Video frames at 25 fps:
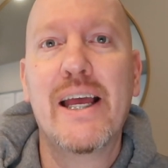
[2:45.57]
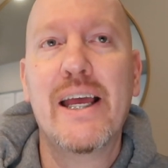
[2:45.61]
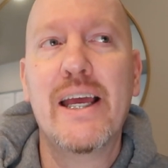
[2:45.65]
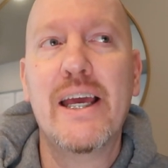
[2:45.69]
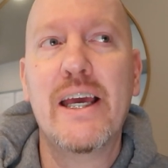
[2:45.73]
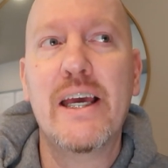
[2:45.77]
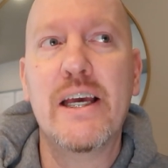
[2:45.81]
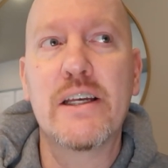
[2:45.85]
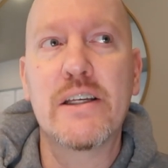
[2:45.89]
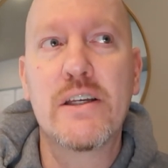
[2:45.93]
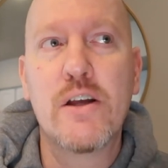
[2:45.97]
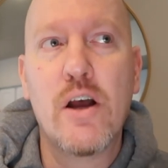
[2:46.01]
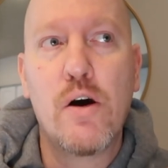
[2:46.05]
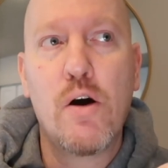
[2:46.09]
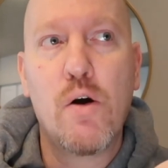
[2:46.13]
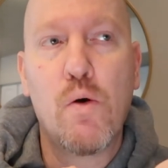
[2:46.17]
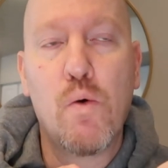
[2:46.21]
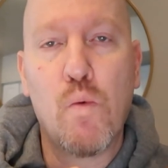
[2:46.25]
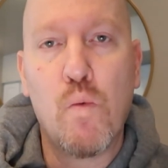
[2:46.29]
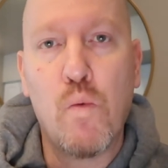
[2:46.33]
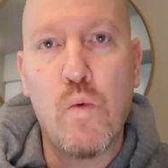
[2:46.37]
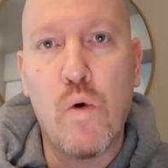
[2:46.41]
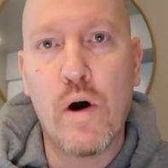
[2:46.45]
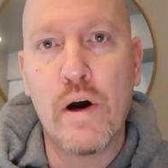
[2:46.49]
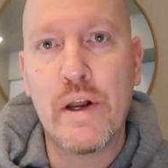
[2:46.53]
is
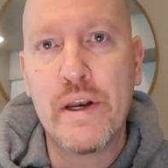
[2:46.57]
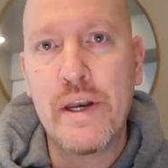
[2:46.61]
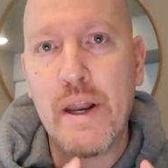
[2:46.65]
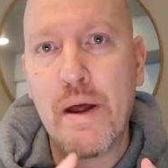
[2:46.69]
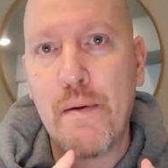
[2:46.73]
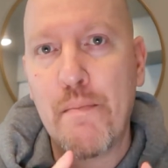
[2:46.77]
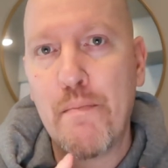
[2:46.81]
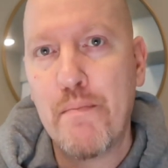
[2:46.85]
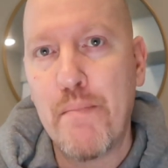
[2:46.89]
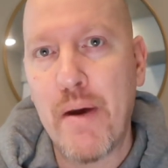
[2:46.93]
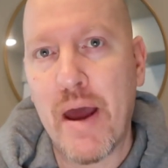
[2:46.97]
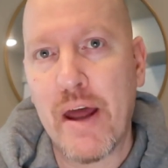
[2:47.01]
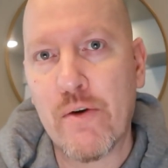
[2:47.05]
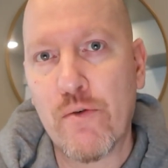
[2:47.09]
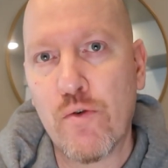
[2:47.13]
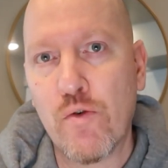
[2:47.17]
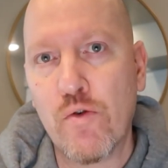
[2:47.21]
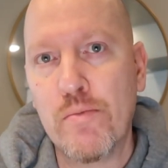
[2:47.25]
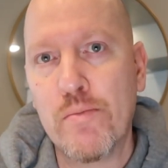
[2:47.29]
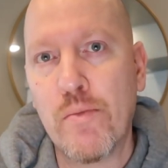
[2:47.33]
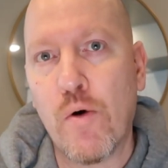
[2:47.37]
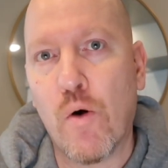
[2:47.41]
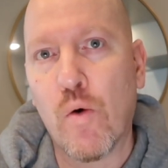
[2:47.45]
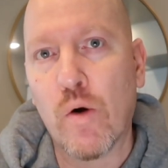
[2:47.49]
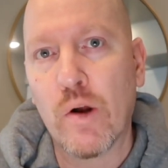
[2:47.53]
one
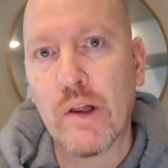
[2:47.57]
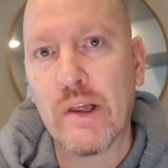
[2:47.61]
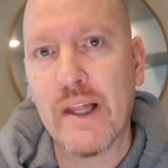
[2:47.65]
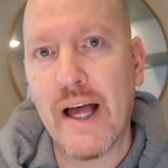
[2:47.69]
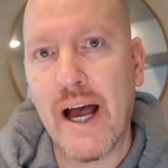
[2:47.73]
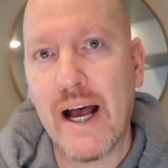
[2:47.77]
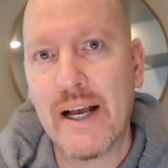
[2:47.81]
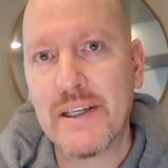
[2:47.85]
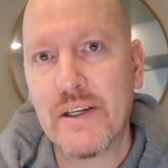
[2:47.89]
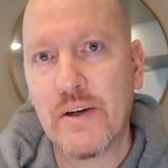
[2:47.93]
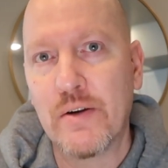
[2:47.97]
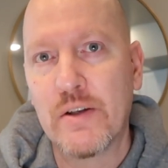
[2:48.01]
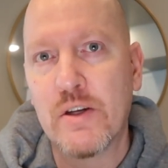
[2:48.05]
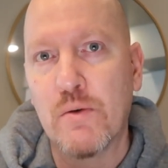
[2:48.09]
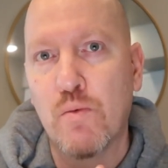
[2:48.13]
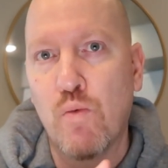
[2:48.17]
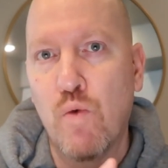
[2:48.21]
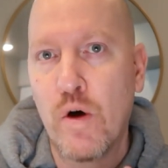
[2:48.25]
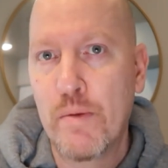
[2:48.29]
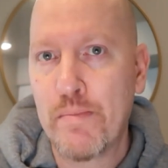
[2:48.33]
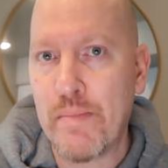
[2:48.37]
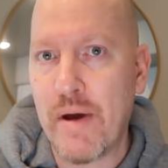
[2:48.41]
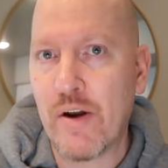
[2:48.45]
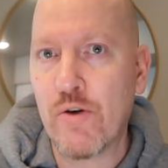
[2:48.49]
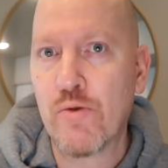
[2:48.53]
bedroom or less, so it's a
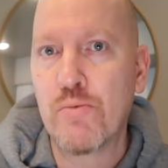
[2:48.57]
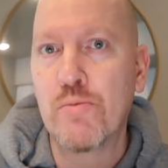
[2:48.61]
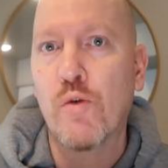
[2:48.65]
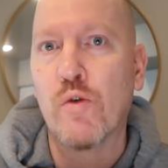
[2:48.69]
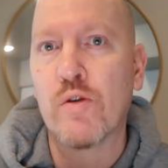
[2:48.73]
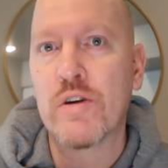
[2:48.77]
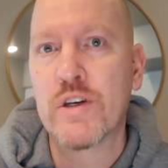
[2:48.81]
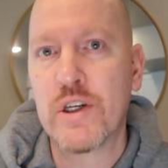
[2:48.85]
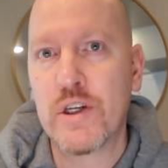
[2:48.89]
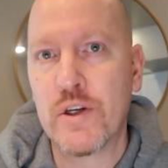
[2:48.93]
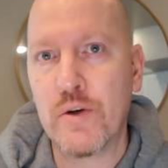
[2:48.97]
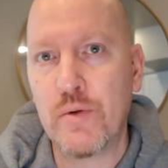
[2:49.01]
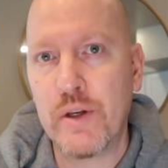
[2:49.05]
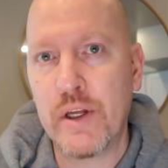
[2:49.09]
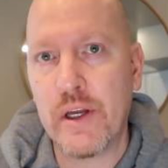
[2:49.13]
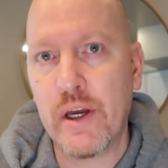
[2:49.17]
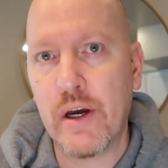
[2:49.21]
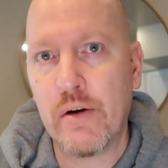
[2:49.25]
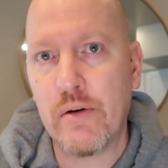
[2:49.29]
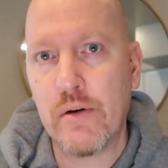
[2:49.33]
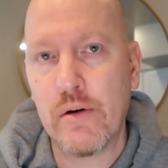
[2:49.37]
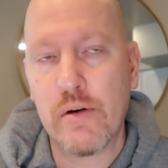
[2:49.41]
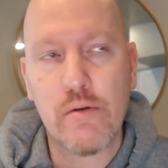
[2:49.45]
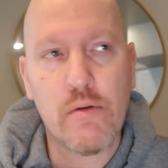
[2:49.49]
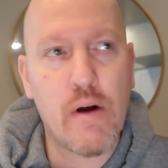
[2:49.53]
one bedroom or
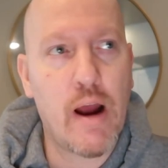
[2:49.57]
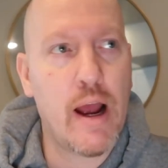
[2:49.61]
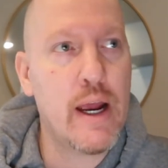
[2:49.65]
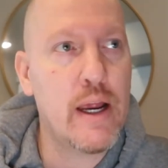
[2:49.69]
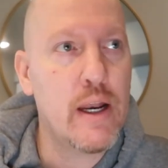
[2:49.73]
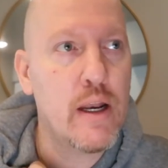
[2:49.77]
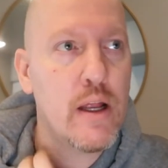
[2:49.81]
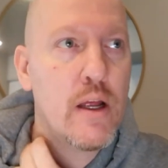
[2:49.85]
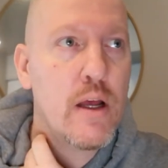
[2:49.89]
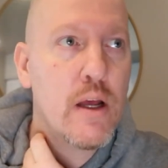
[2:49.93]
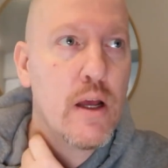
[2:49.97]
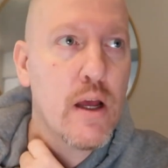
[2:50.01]
studio, right?